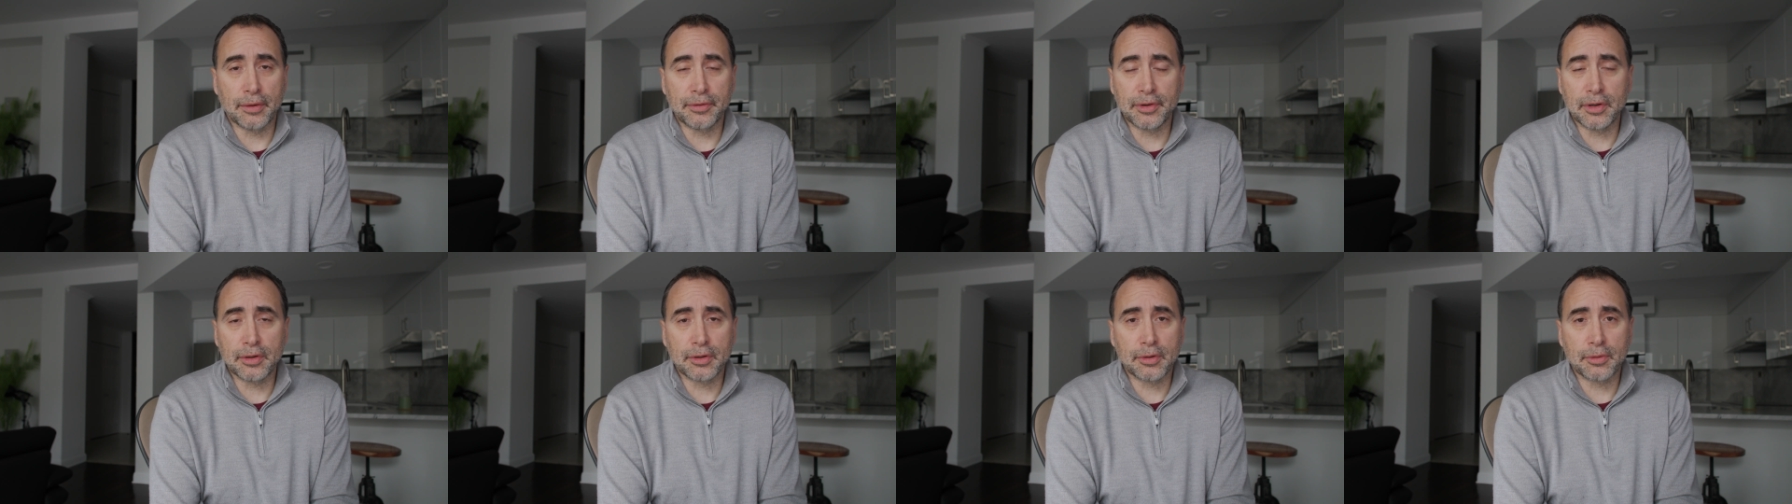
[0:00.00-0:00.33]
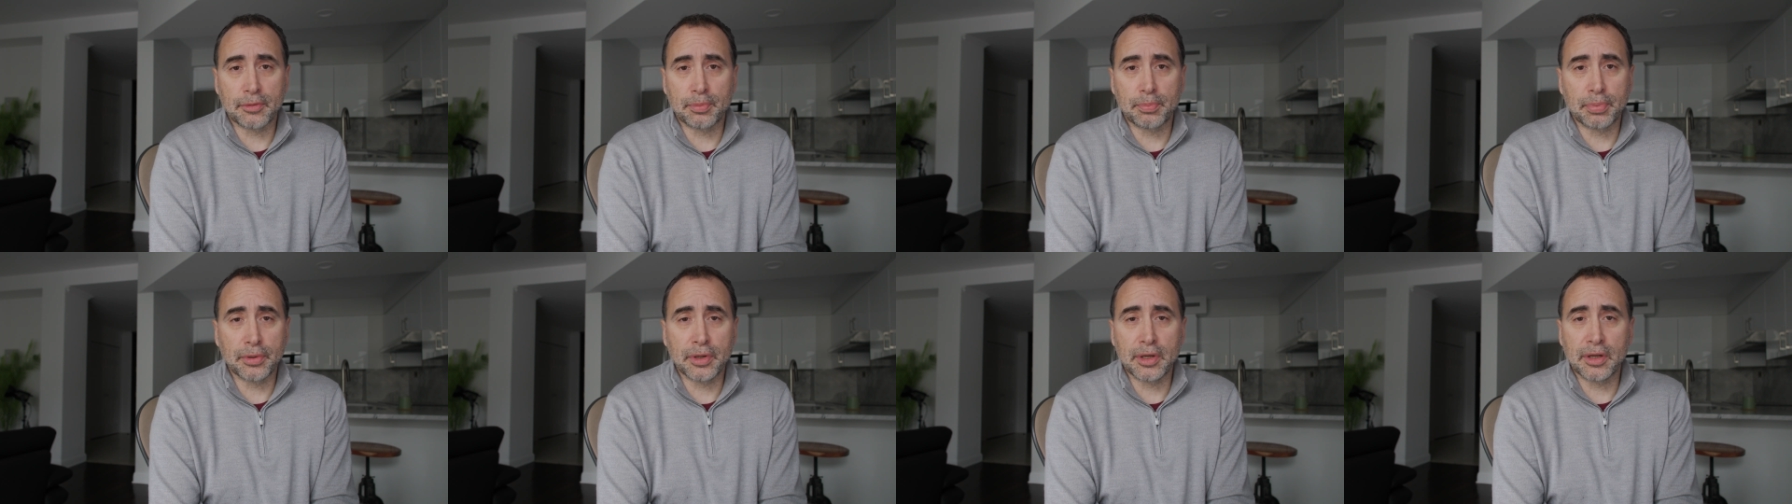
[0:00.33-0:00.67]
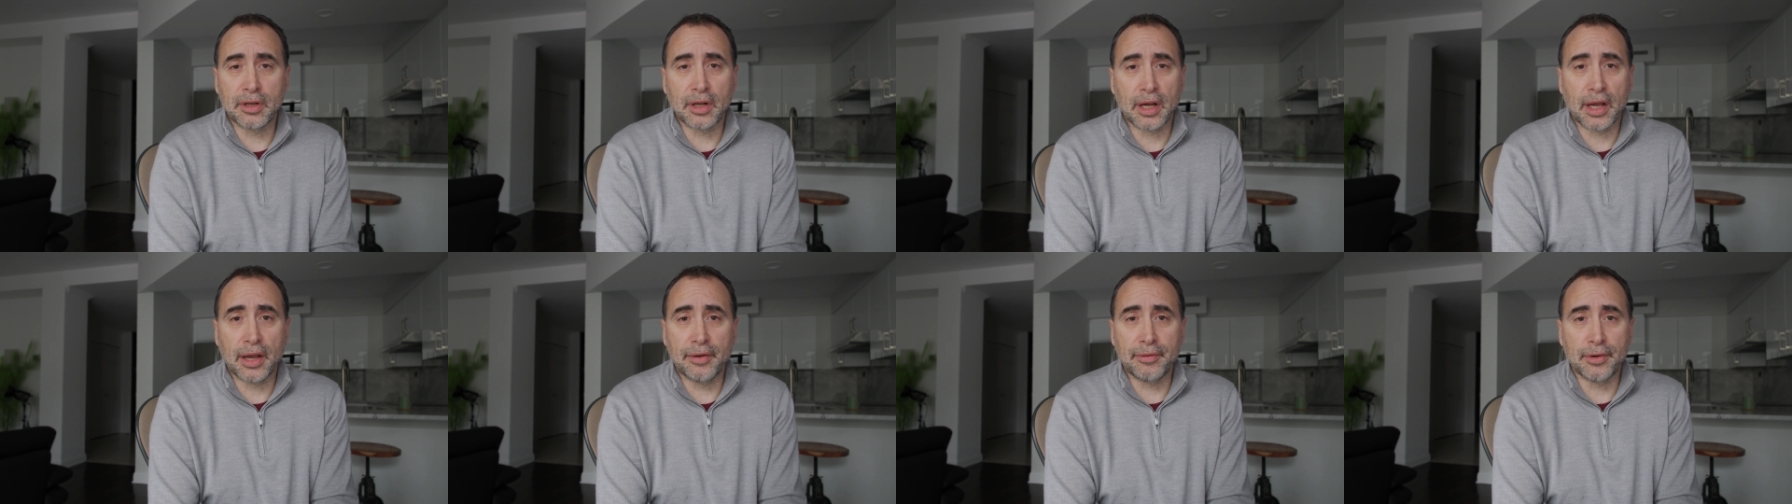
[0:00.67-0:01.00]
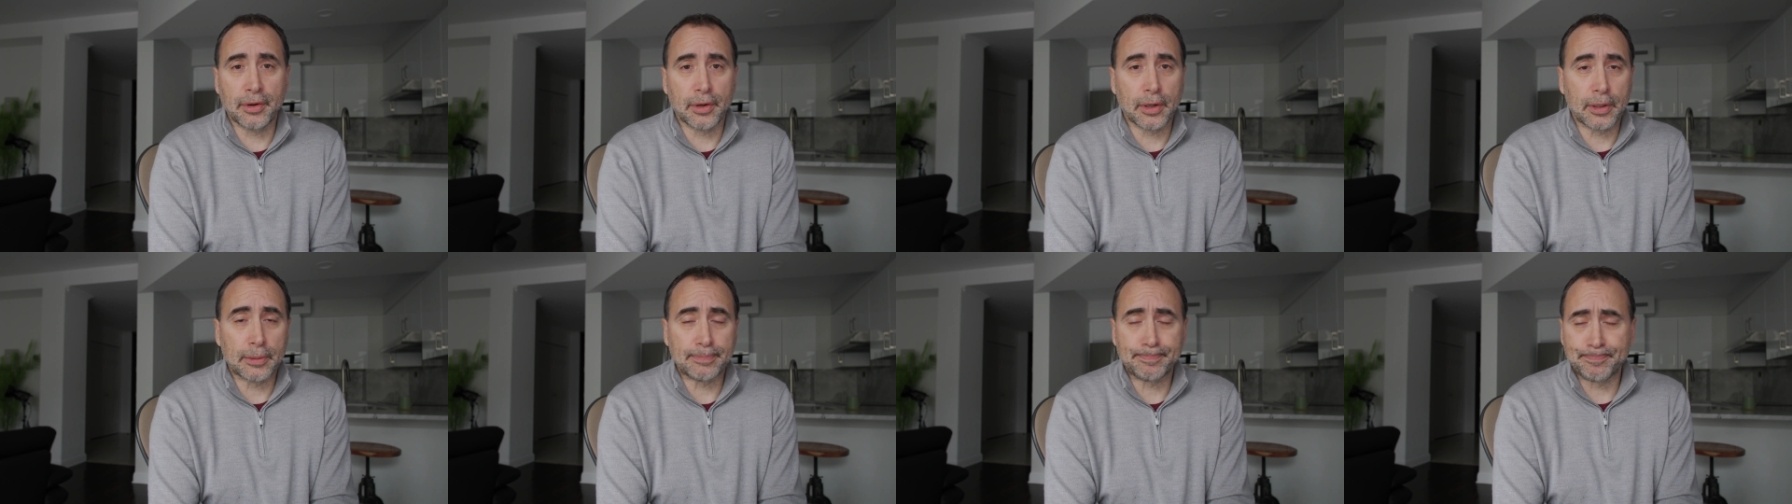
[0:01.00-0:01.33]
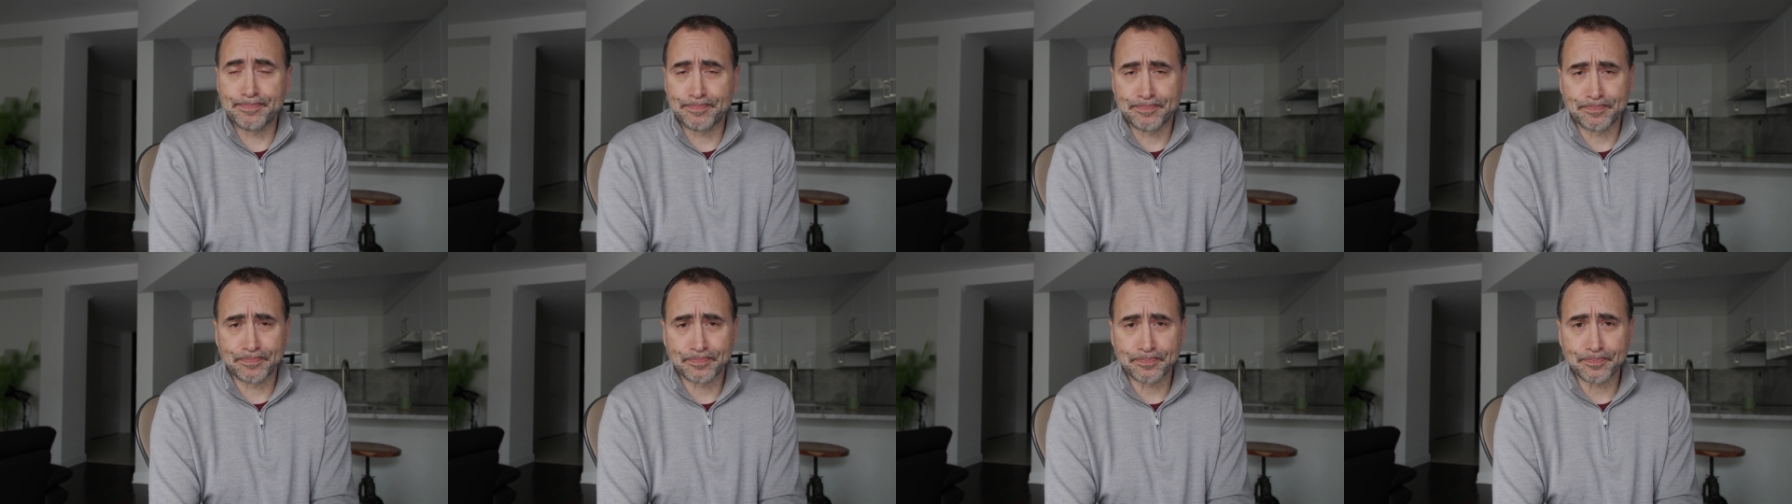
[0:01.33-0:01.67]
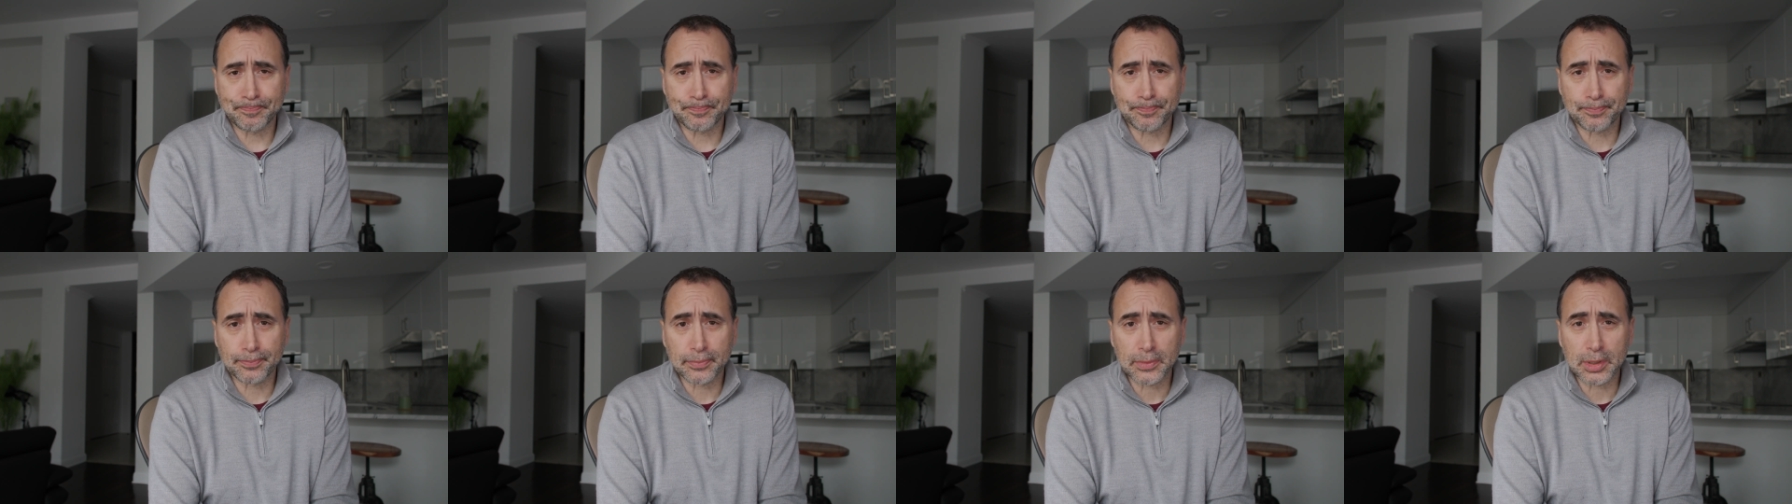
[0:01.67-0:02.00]
If you're just putting together
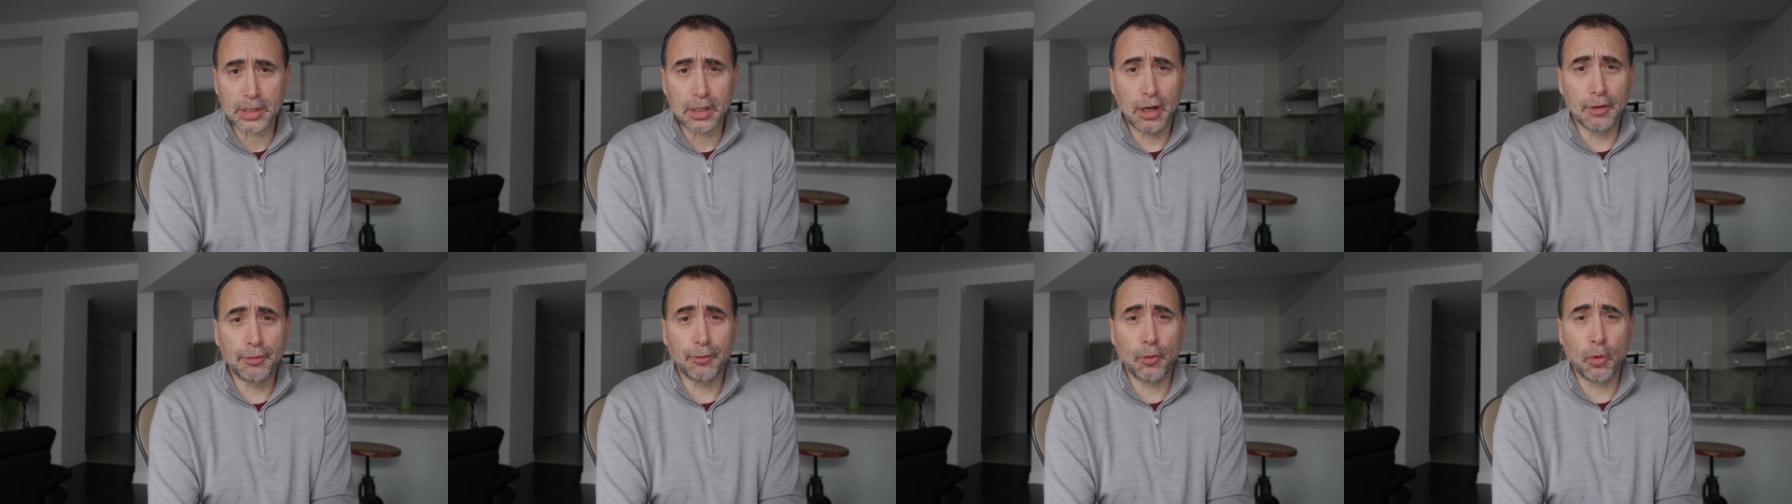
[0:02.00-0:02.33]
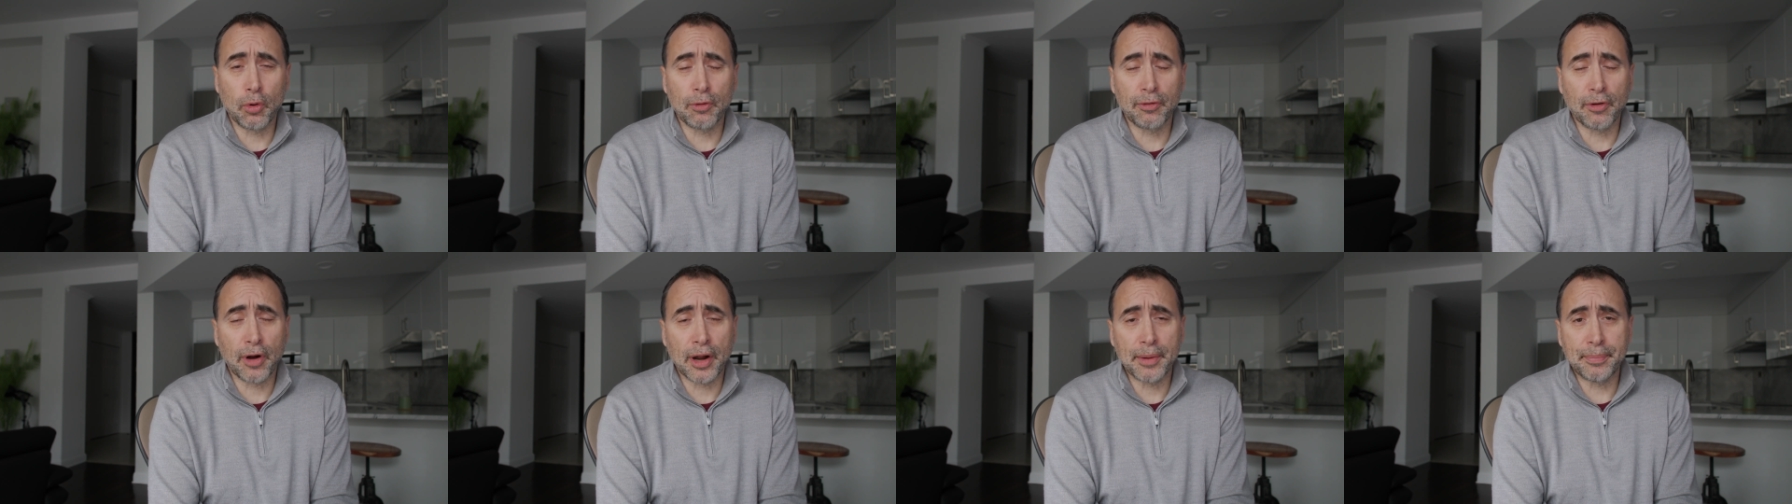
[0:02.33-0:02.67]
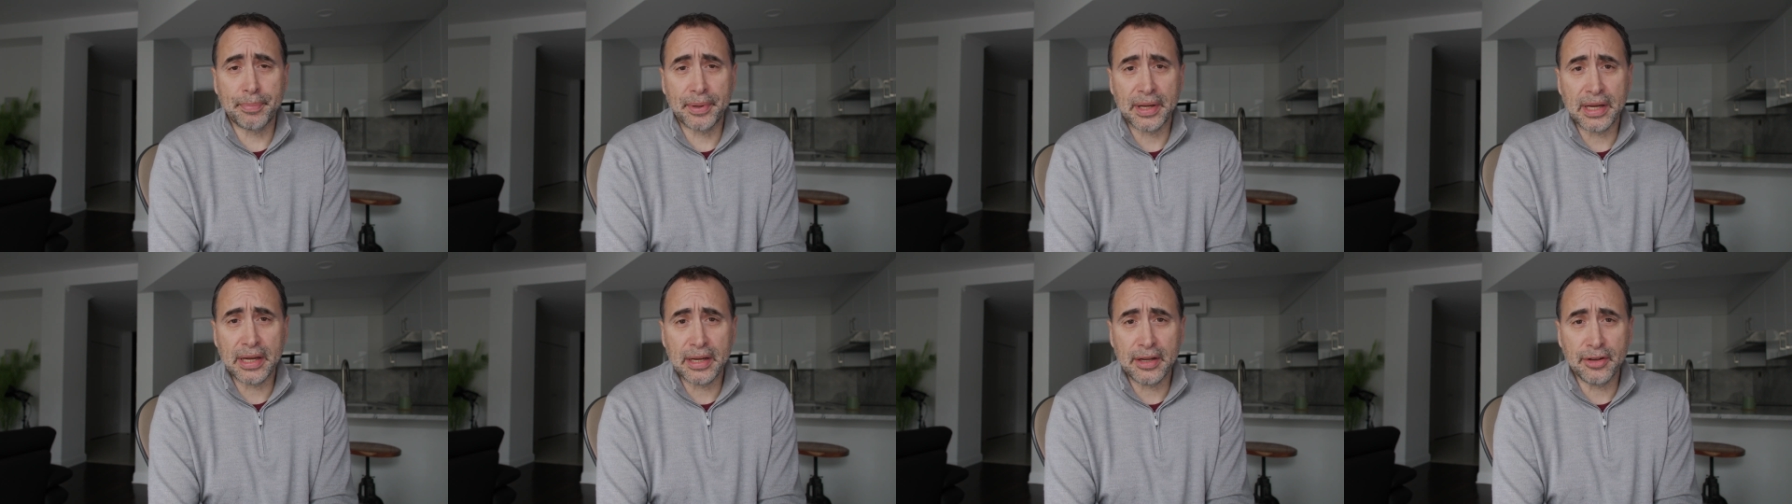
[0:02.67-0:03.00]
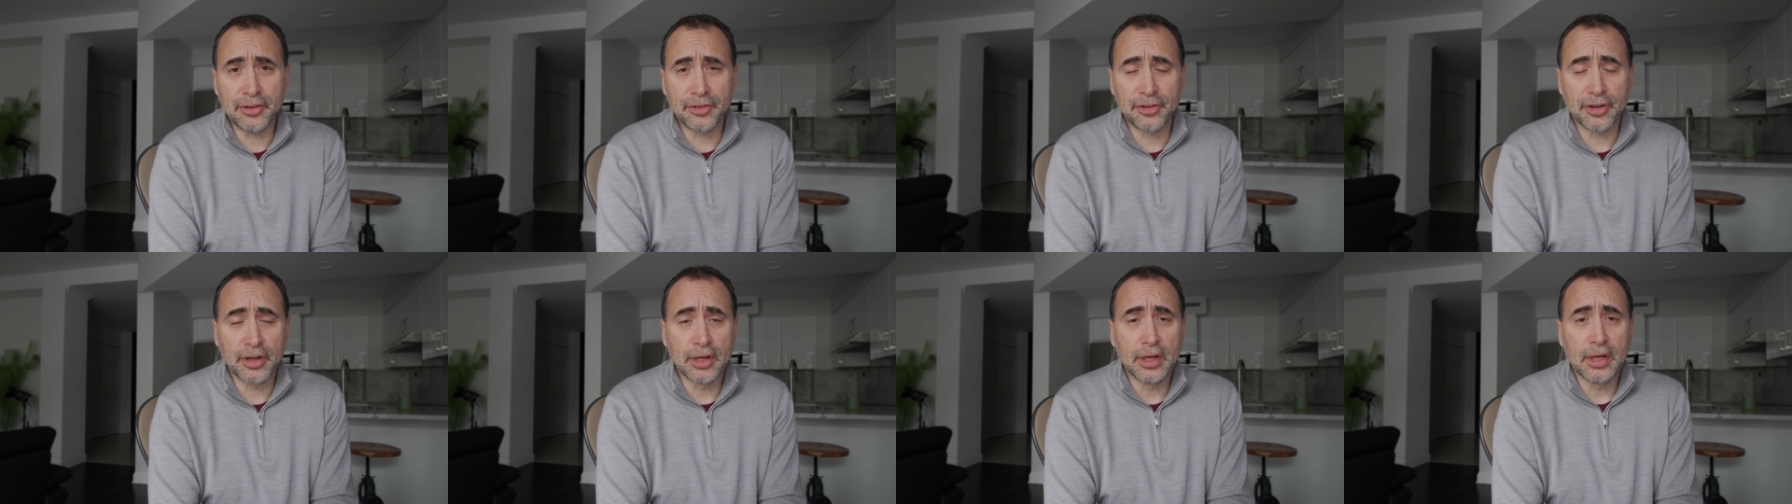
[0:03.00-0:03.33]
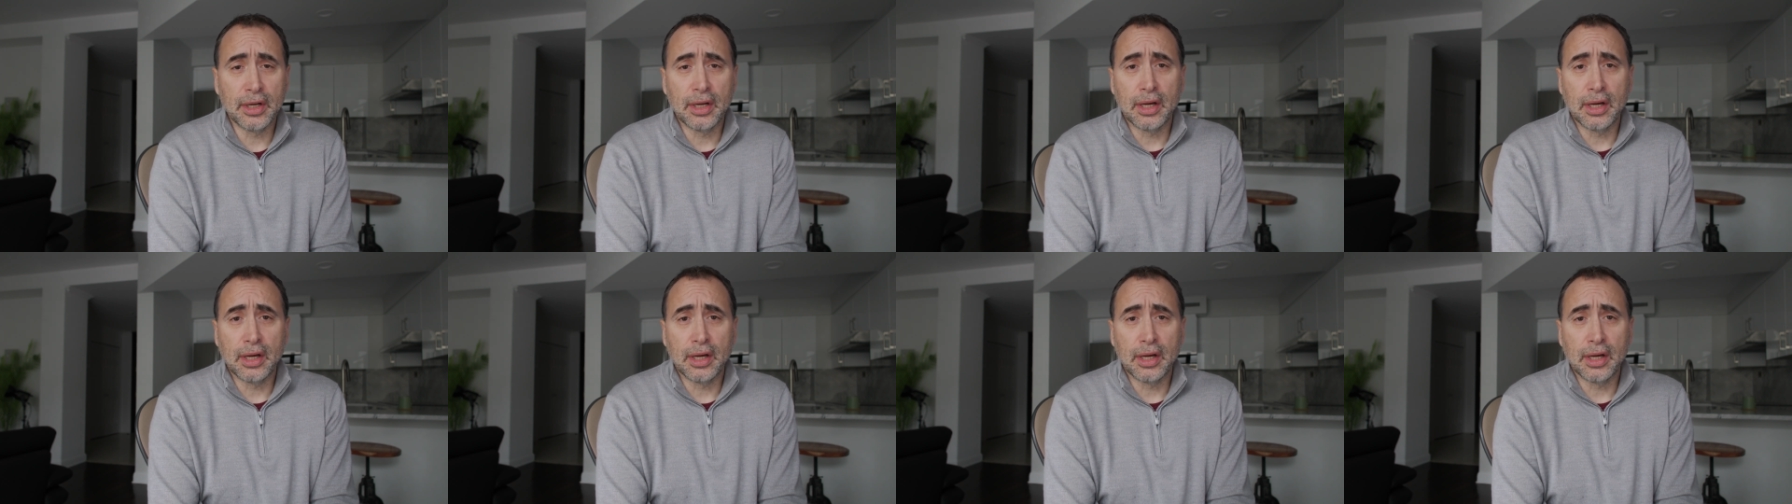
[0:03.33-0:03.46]
a four or five page